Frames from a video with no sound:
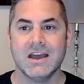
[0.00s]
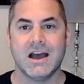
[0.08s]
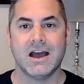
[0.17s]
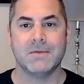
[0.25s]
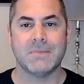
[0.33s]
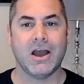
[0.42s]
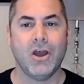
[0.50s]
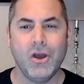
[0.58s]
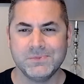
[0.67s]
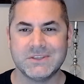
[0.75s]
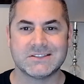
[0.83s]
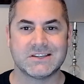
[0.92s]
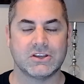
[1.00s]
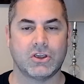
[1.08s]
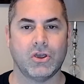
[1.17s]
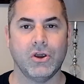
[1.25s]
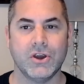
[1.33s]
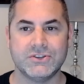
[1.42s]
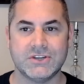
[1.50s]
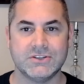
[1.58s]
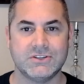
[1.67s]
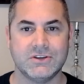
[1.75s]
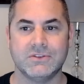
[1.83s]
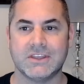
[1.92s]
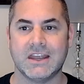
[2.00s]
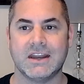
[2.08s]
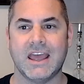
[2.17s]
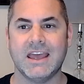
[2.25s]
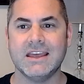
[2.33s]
I hope this encourages you that